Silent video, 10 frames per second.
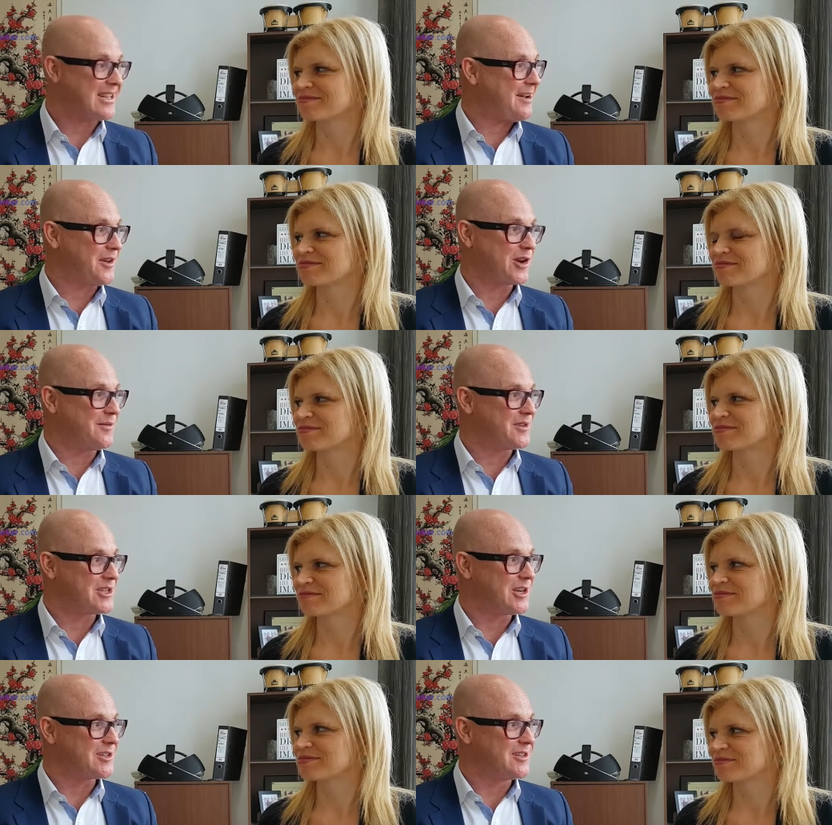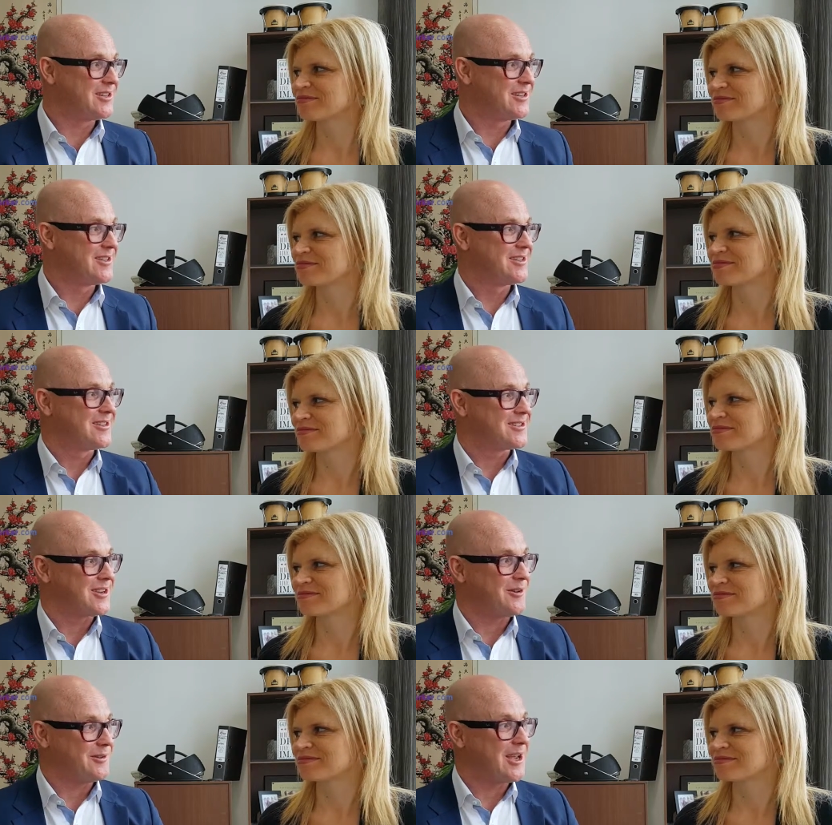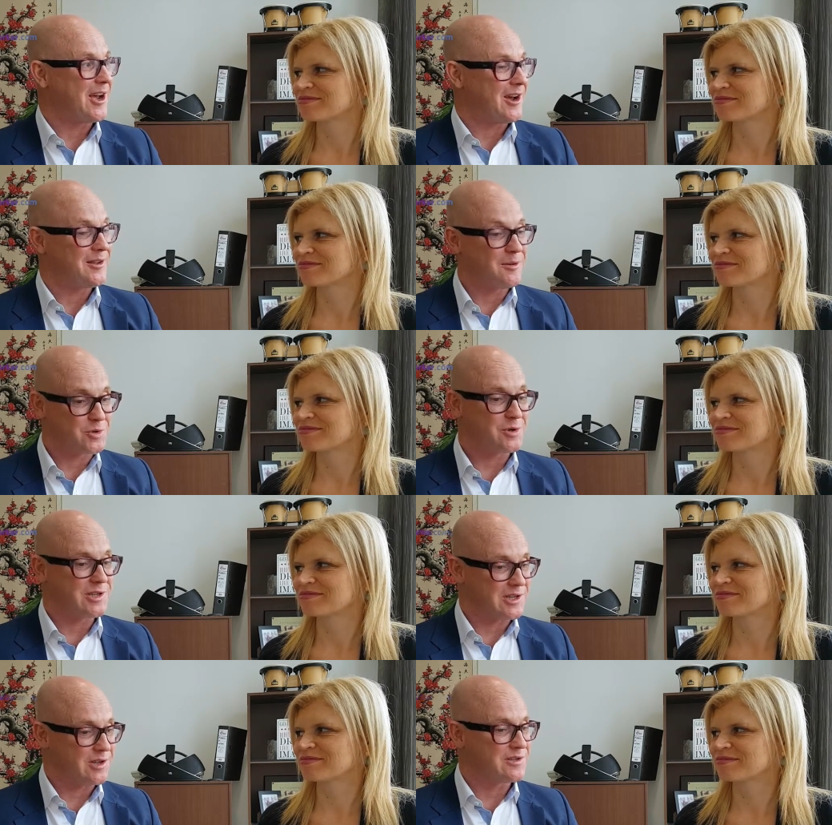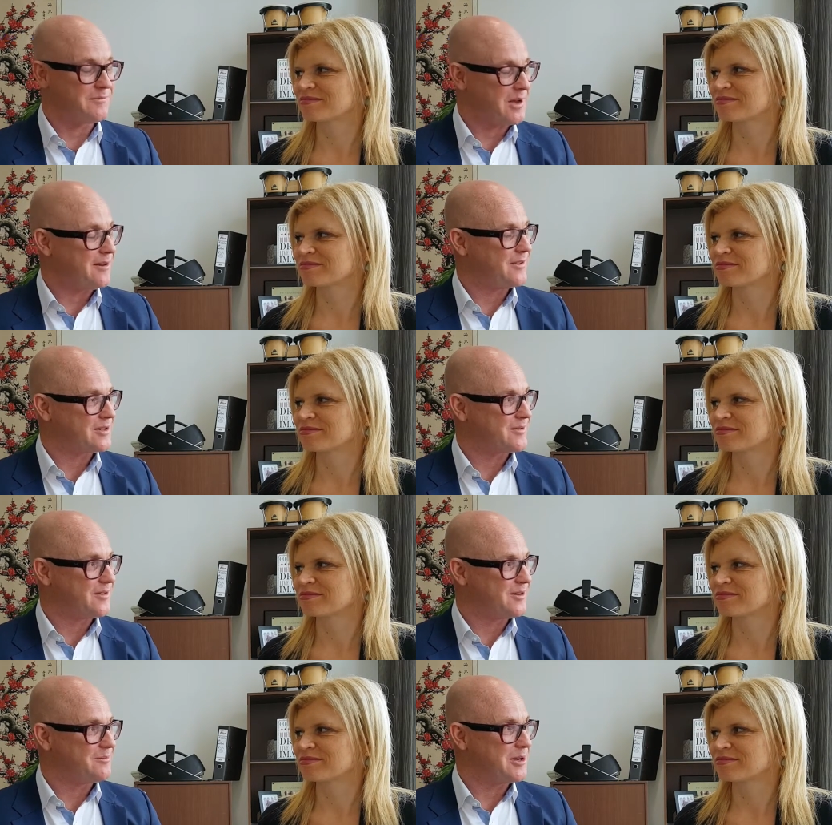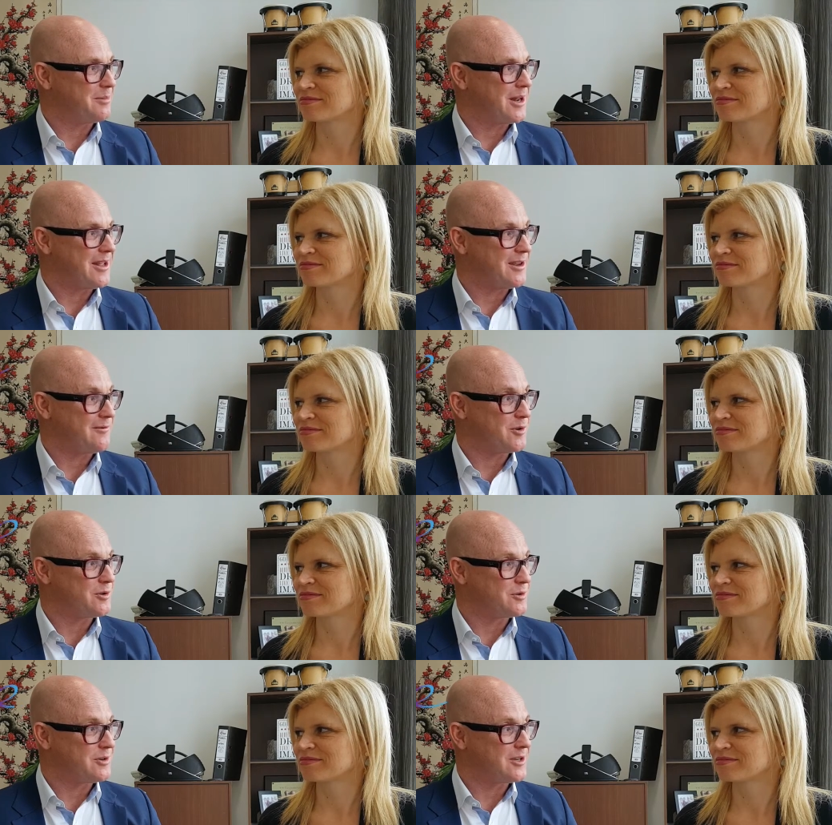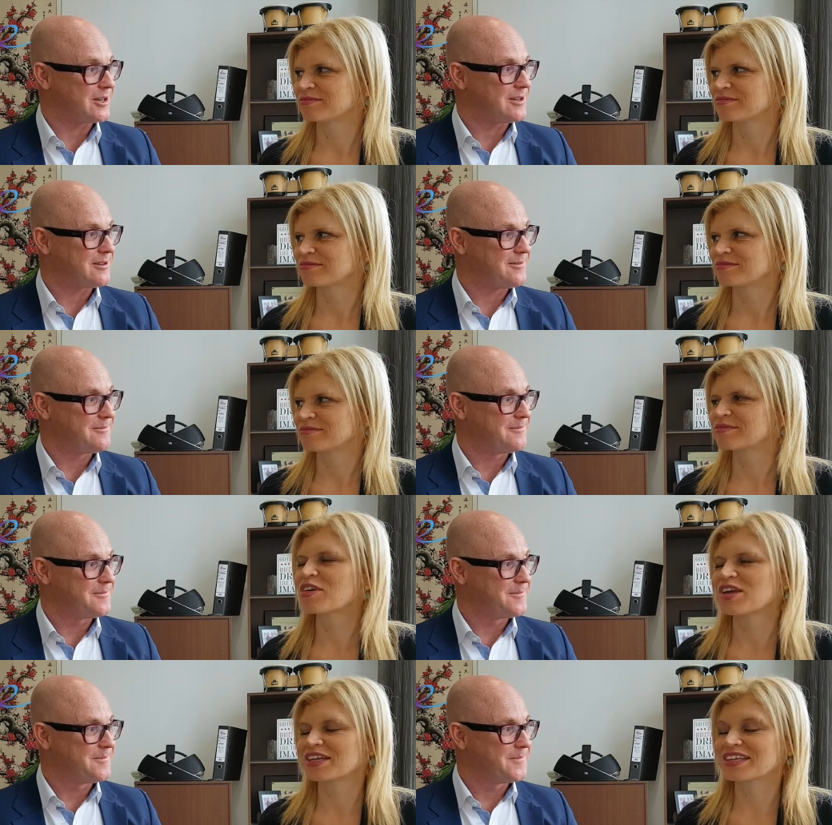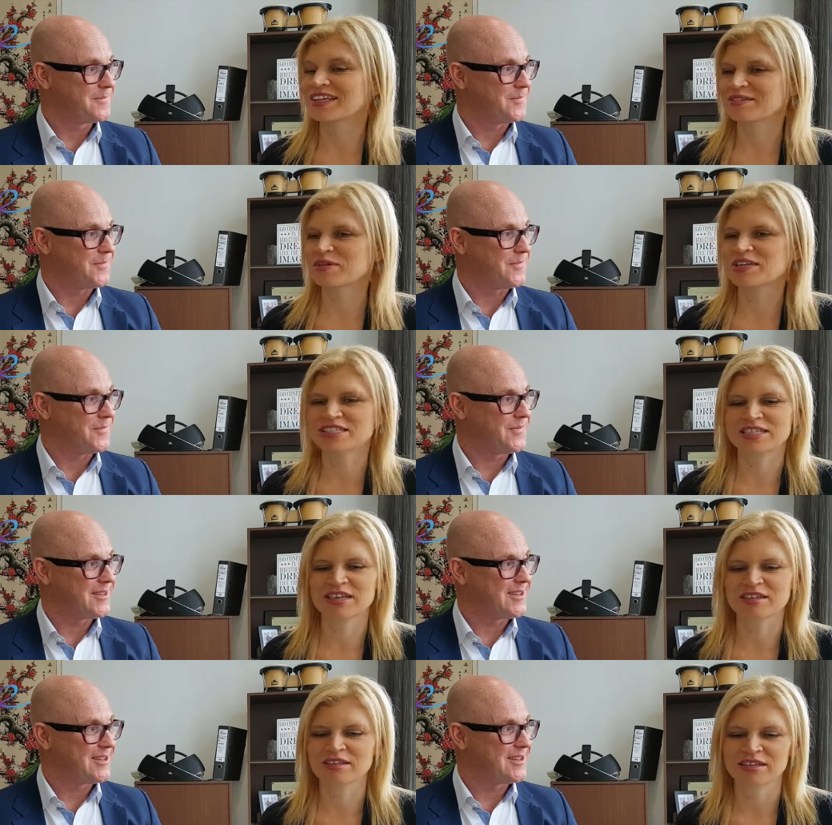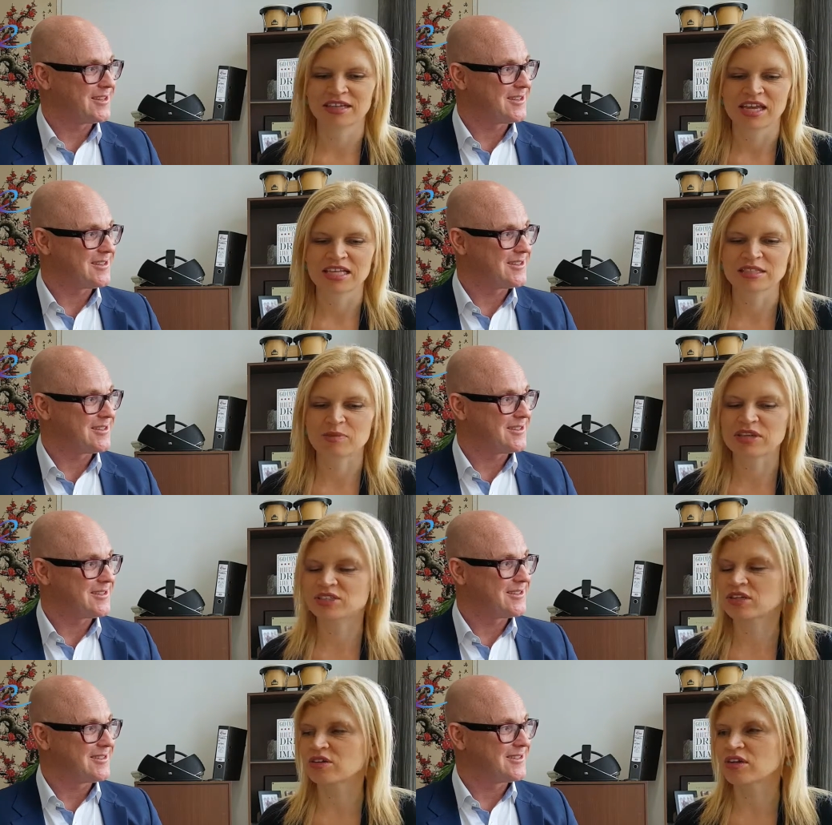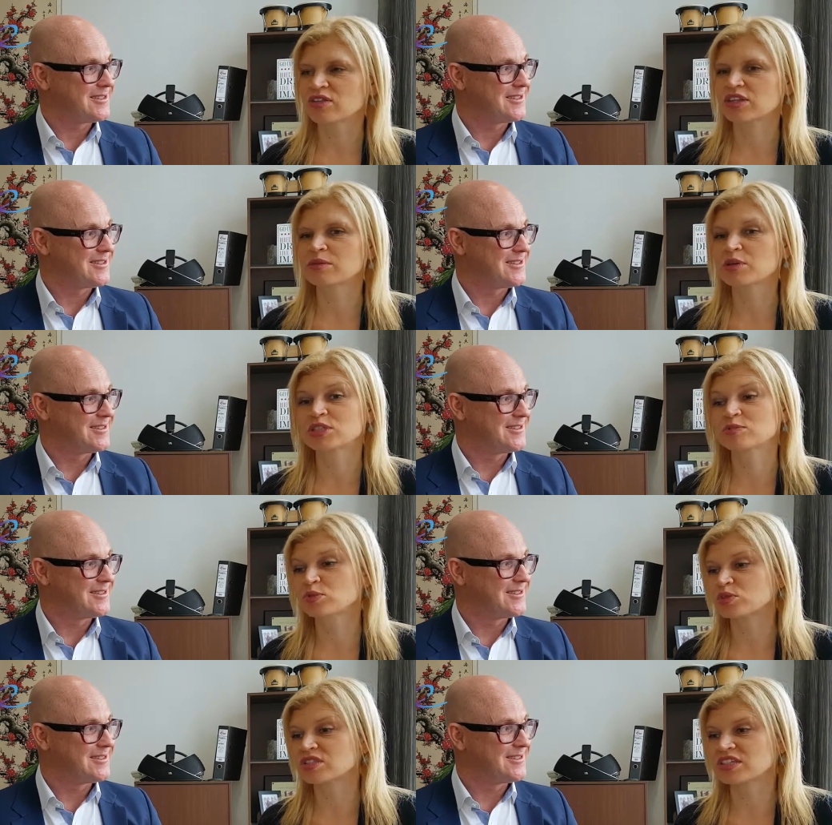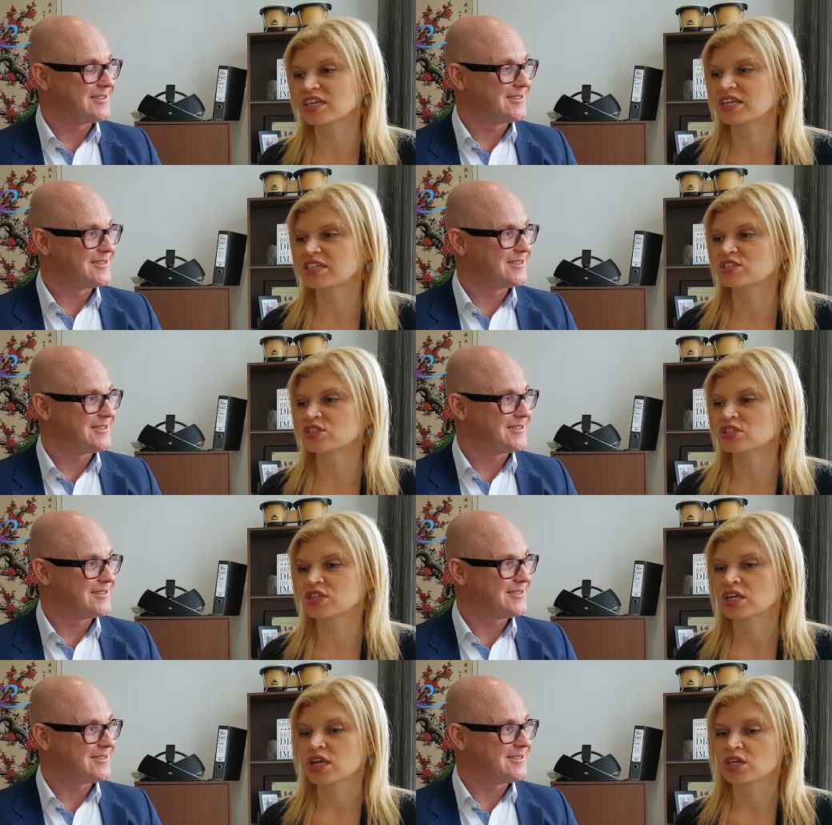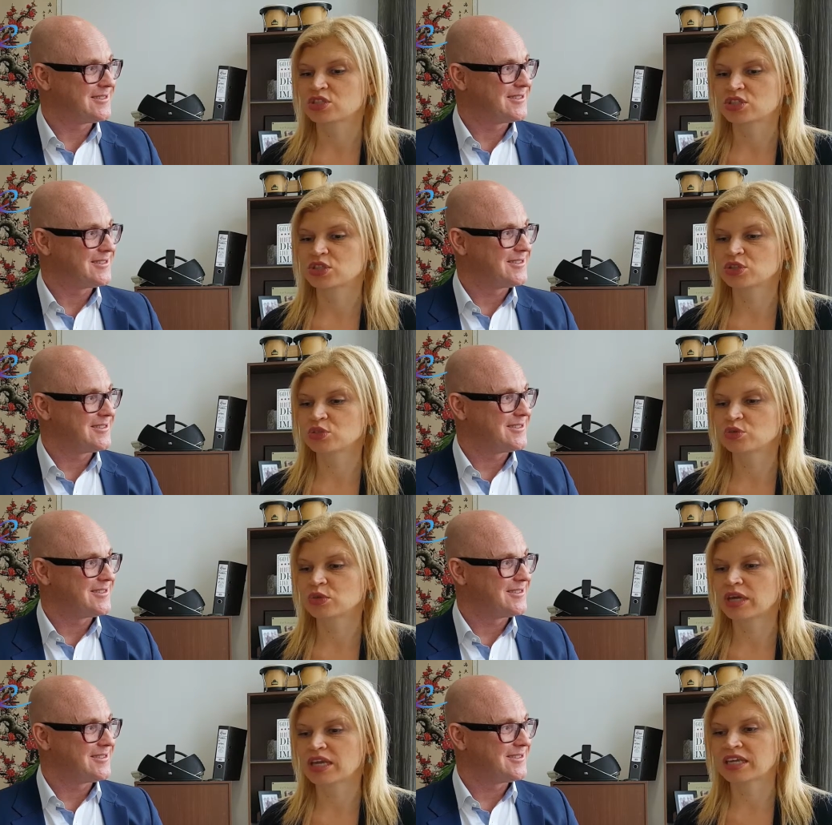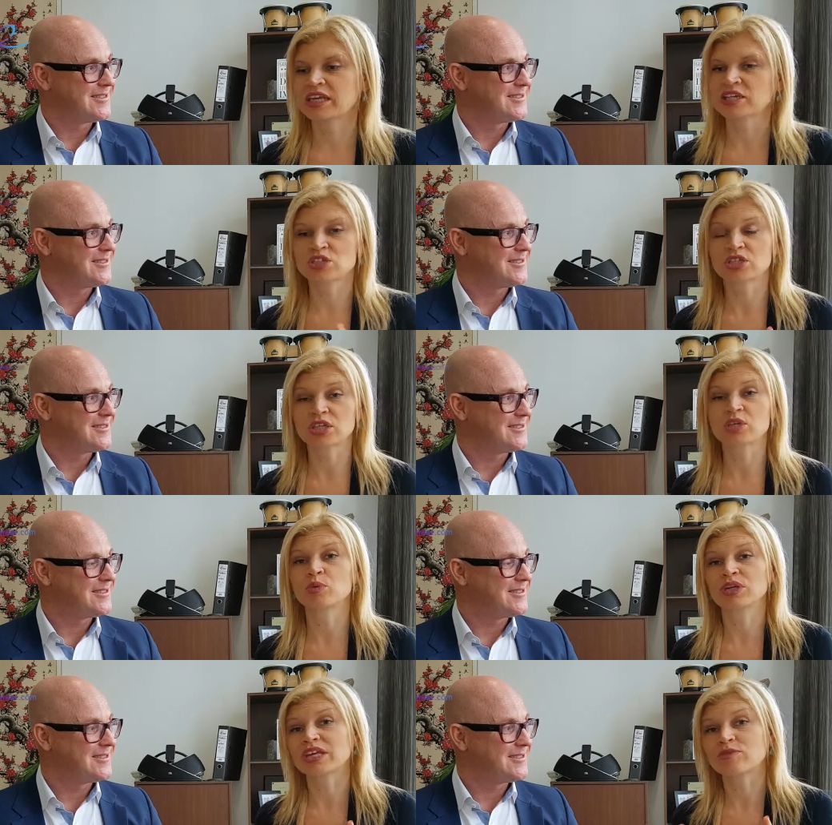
Speaker 1: to have that conversation. So yeah, I, am sure there's lots of benefits for people out there of what you're doing, Nicola. Great.
Speaker 2: Yeah. Well, it's a uh, it's a pleasure, and I think the most important thing is just to just like you want to